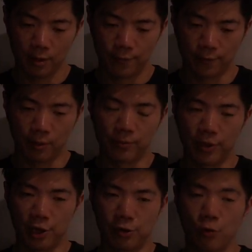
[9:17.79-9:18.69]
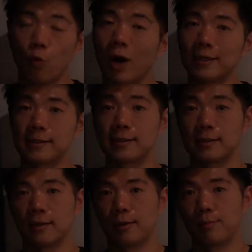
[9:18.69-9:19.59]
from there, once
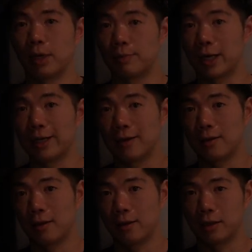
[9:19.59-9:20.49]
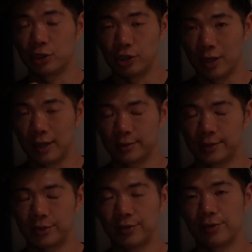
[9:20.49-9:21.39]
my body
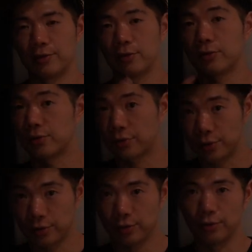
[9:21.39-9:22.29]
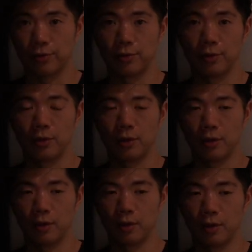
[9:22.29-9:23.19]
adjusts to
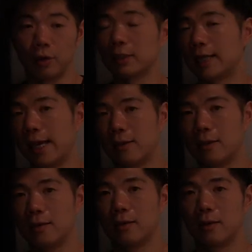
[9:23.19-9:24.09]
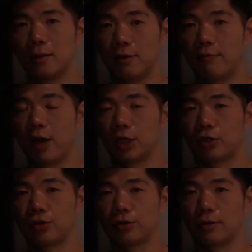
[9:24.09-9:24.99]
not taking the
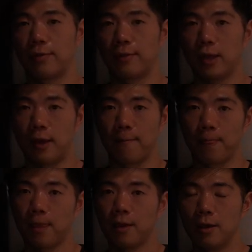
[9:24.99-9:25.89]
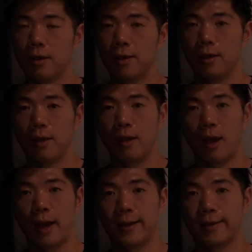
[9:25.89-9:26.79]
Effexor, then
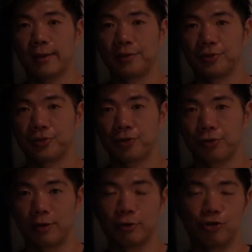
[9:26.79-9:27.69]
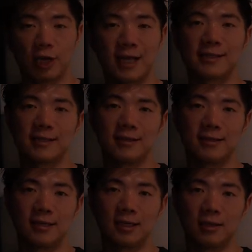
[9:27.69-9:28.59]
I can start
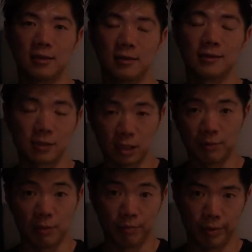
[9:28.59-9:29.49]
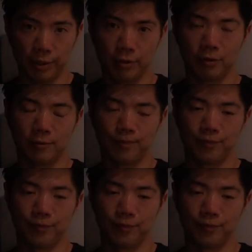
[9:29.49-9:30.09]
adjusting the sleeping pill